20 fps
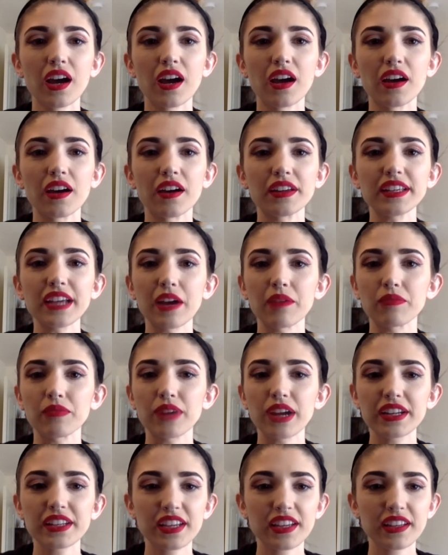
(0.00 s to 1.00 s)
yeah,
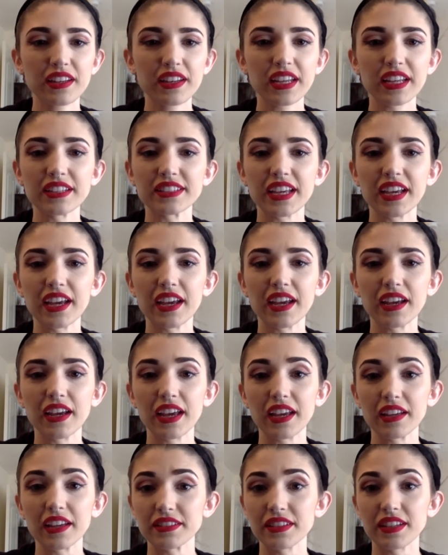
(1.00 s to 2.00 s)
Redken is
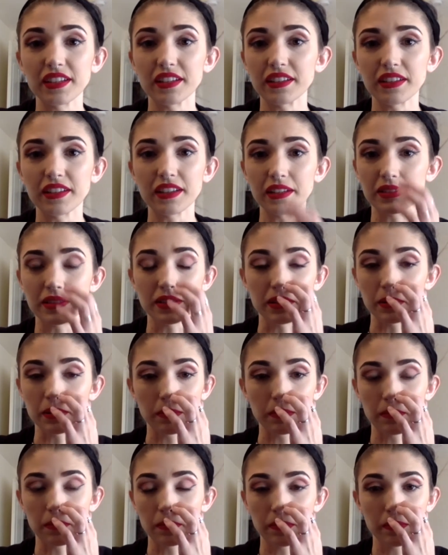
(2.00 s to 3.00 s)
it's
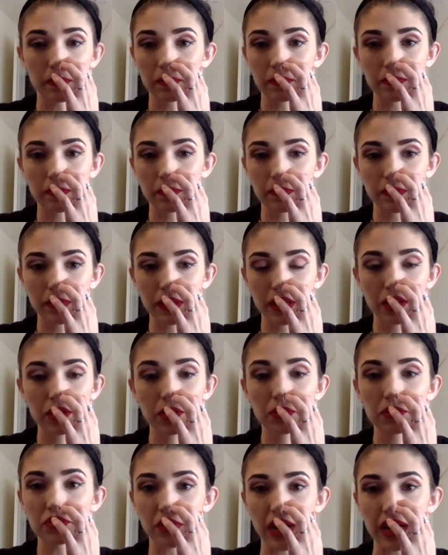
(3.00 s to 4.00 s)
a
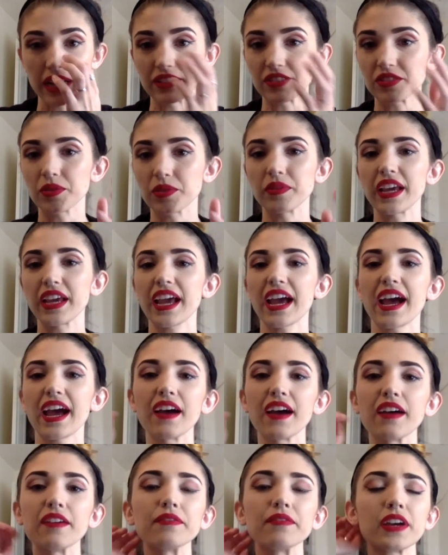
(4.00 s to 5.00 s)
huge line. So they
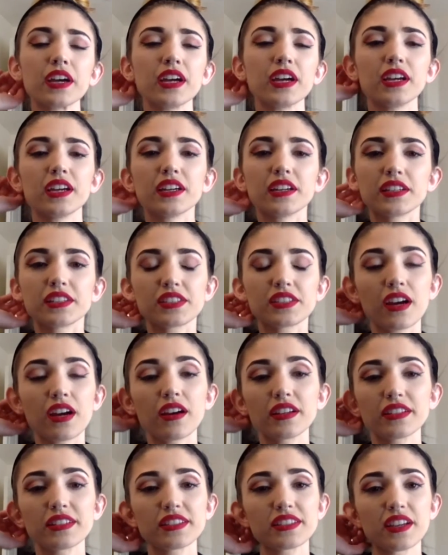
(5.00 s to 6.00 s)
have
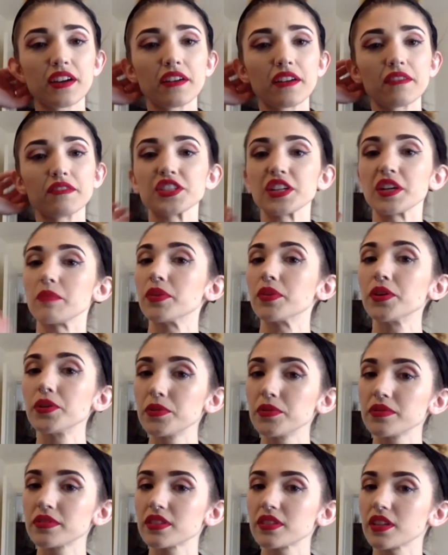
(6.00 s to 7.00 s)
tons of
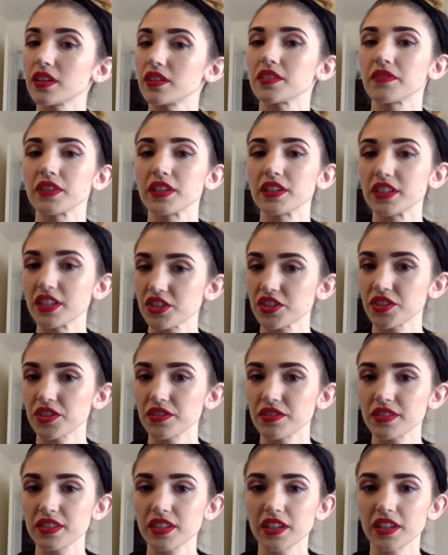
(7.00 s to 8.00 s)
shampoos, tons of
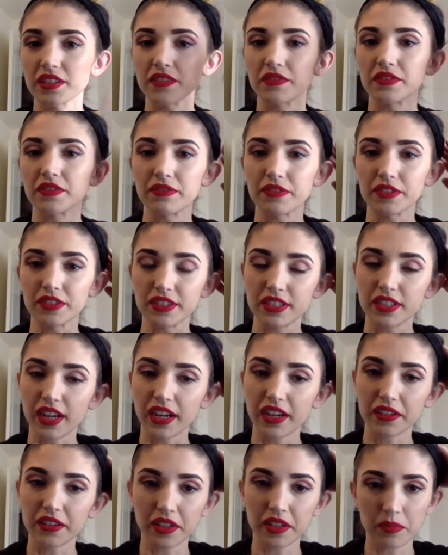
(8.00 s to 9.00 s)
conditioners, tons of different
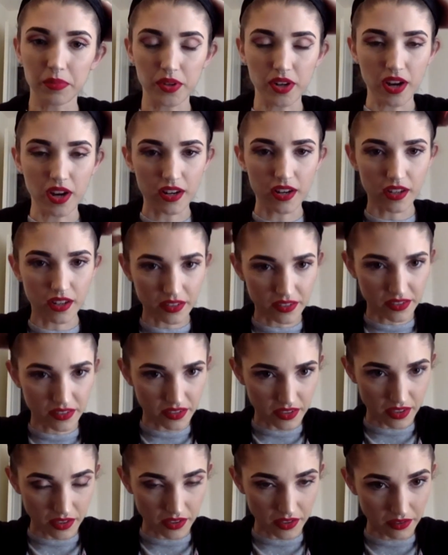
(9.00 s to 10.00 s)
styling
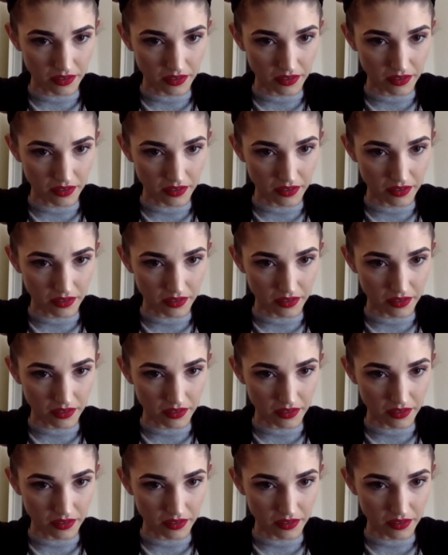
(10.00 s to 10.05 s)
products,